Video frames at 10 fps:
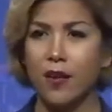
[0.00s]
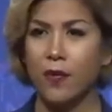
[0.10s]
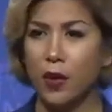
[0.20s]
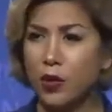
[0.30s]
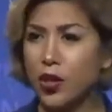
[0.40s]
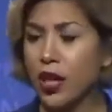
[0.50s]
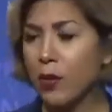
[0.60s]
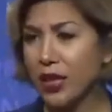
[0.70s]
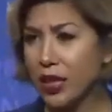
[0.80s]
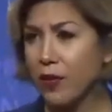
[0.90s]
future that
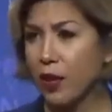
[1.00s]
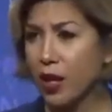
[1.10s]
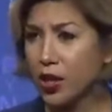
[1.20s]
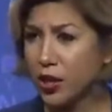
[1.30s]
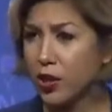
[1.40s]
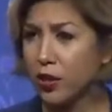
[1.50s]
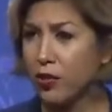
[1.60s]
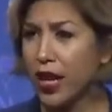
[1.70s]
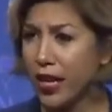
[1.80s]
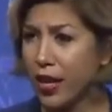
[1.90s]
we see for our children
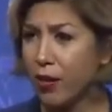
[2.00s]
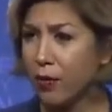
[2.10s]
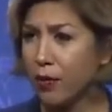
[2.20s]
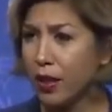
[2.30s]
right now.